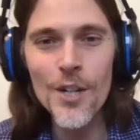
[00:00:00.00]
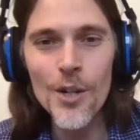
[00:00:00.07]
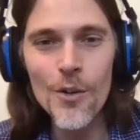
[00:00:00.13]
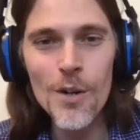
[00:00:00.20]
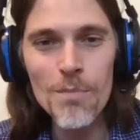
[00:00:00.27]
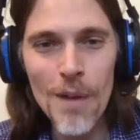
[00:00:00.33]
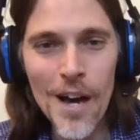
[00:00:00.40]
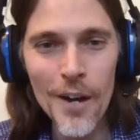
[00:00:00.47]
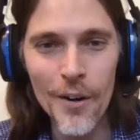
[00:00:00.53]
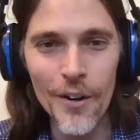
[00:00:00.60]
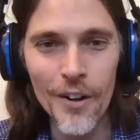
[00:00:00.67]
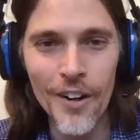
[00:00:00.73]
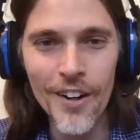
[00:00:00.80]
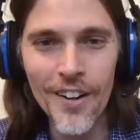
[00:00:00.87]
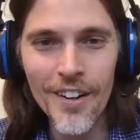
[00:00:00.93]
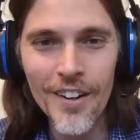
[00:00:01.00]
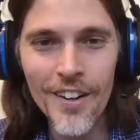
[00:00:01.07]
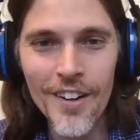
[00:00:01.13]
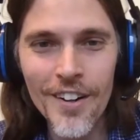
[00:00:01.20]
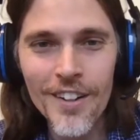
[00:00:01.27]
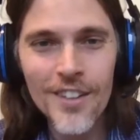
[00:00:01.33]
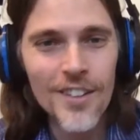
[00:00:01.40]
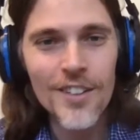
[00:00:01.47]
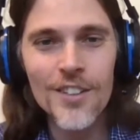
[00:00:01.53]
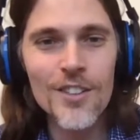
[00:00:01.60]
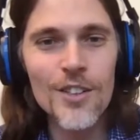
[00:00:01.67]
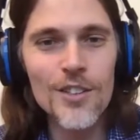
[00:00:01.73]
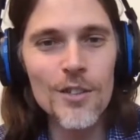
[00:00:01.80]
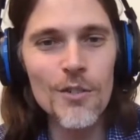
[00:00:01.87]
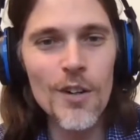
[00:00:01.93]
it better? Right. Do
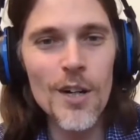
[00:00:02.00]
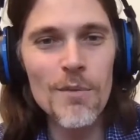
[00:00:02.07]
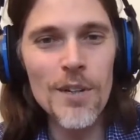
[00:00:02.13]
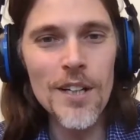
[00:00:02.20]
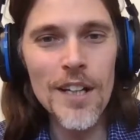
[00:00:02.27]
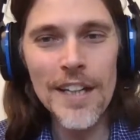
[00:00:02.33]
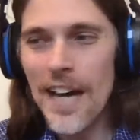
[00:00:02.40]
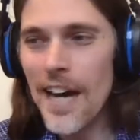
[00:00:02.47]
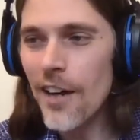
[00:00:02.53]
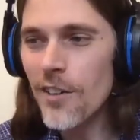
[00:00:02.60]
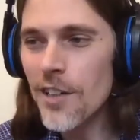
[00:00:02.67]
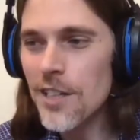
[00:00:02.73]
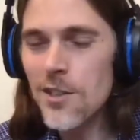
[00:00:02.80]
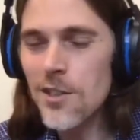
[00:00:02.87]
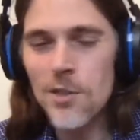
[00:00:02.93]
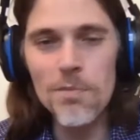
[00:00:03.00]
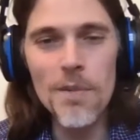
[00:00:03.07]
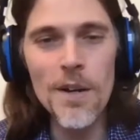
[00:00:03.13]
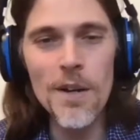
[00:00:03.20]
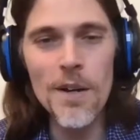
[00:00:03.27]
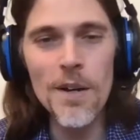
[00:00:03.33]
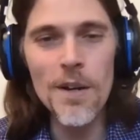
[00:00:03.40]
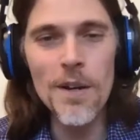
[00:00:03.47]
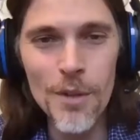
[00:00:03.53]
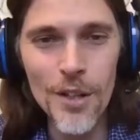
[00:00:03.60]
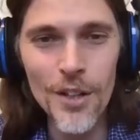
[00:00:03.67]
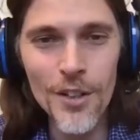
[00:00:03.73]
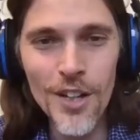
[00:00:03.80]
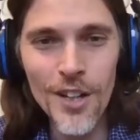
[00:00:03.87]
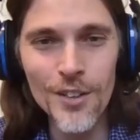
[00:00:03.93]
you see what I mean? Like, I don't need to spend one hundred million
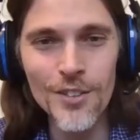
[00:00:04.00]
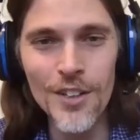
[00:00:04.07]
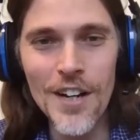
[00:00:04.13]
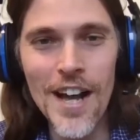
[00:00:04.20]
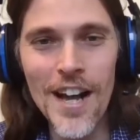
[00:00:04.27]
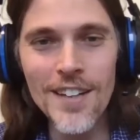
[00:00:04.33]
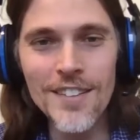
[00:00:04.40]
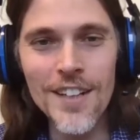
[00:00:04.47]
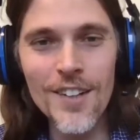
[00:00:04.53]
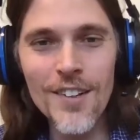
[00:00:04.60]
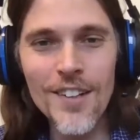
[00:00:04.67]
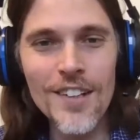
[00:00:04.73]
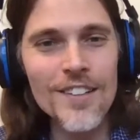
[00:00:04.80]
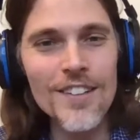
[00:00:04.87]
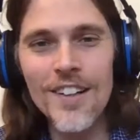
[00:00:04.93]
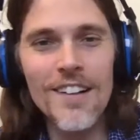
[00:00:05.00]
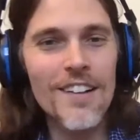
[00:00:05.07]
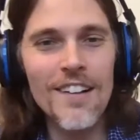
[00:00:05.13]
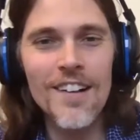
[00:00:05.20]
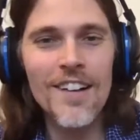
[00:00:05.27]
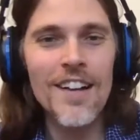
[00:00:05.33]
dollars on ads. I don't need. It's